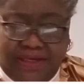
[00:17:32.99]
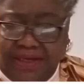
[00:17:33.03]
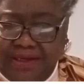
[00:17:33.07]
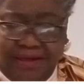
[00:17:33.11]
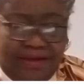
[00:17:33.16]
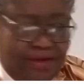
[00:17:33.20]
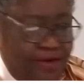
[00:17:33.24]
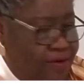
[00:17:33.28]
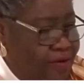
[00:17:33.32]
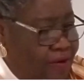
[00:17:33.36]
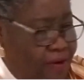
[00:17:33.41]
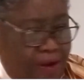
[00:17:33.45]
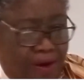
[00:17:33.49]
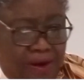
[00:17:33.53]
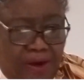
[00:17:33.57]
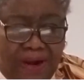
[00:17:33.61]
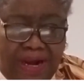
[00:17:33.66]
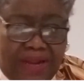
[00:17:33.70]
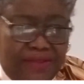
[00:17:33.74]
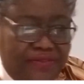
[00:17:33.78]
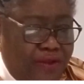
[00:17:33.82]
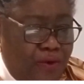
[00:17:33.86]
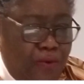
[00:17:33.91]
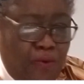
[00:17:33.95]
you know, all
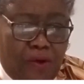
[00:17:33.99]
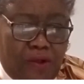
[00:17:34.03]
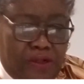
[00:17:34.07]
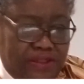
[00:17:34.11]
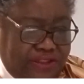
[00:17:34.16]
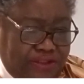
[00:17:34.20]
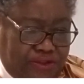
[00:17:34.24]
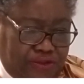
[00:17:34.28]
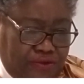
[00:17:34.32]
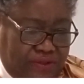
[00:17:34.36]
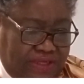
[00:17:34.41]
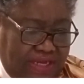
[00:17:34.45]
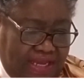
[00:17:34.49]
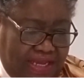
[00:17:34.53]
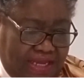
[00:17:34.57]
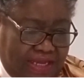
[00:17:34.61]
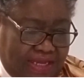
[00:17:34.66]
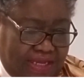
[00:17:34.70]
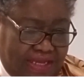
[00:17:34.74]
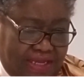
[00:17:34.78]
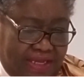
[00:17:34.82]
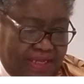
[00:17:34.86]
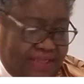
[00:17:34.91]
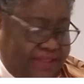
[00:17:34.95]
around the world today.
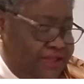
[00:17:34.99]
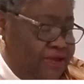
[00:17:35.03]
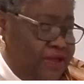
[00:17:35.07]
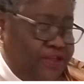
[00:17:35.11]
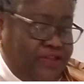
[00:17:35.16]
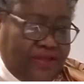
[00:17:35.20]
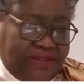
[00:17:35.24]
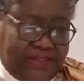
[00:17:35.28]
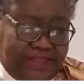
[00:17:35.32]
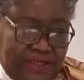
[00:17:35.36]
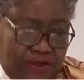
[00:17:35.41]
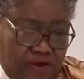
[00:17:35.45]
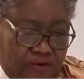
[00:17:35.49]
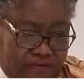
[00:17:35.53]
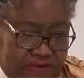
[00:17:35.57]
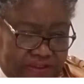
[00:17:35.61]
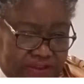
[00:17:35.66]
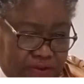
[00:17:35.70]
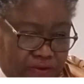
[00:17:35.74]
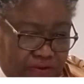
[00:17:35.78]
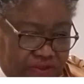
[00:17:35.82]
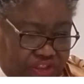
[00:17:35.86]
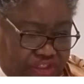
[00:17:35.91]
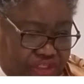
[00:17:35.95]
It's not just in Nova
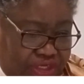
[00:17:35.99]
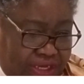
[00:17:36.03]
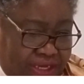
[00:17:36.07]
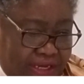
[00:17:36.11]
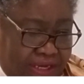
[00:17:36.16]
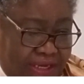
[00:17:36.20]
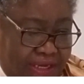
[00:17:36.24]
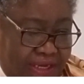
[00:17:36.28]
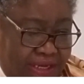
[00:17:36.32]
Scotia.